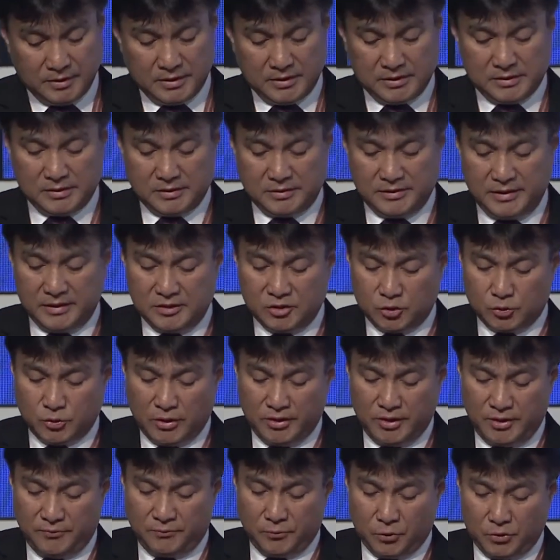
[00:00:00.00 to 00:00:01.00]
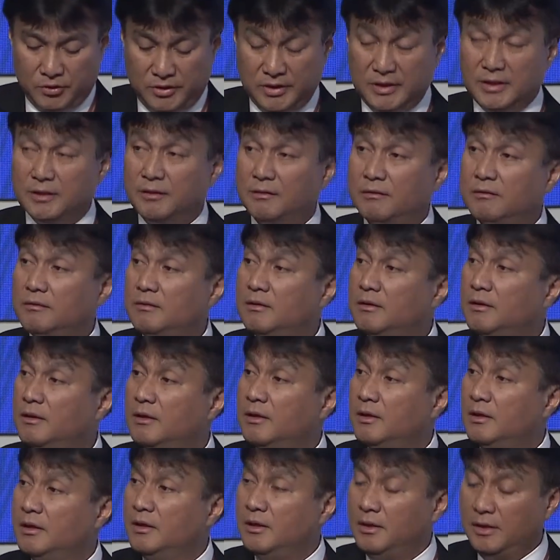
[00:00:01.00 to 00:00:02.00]
since 2014
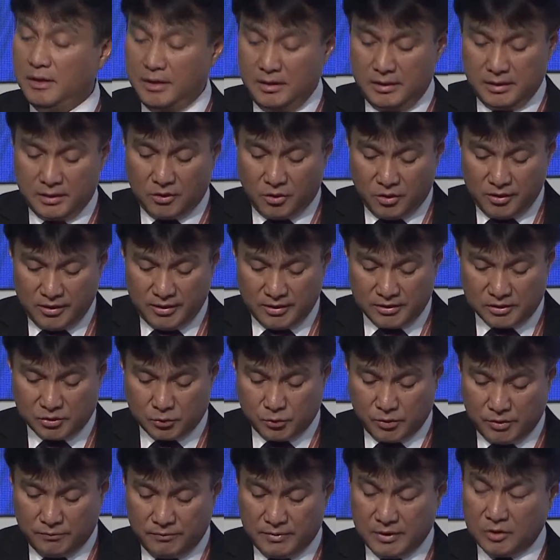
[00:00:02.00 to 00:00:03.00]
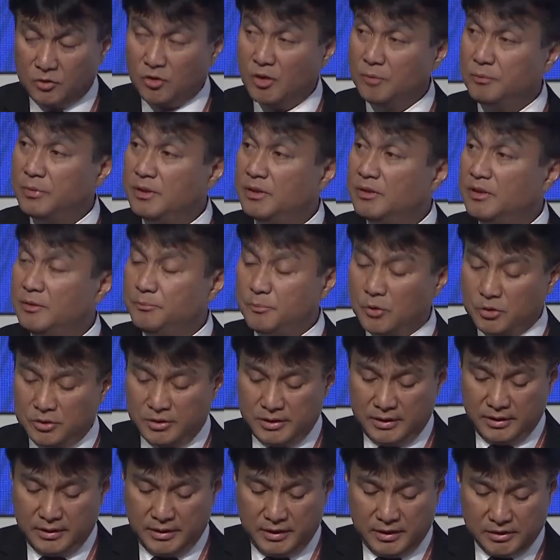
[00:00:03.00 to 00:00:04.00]
in accordance with the Global
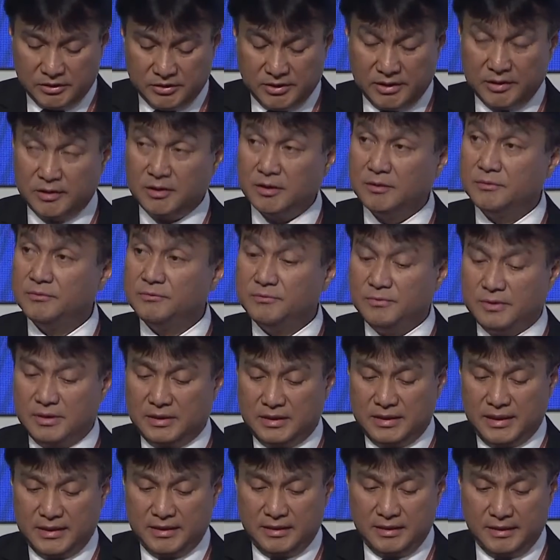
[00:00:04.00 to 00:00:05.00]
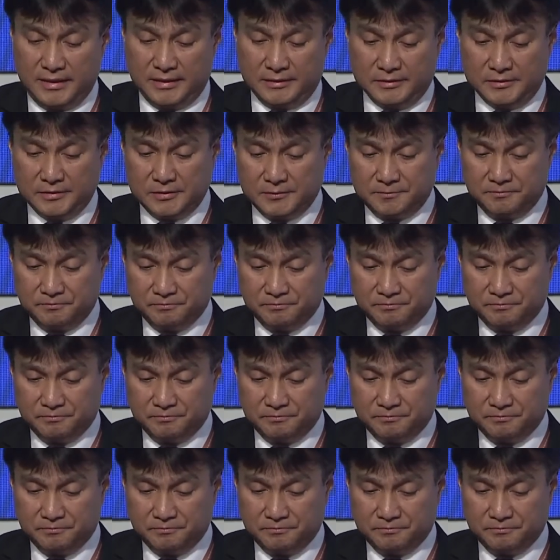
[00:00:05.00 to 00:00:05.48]
Reporting Initiative guidelines.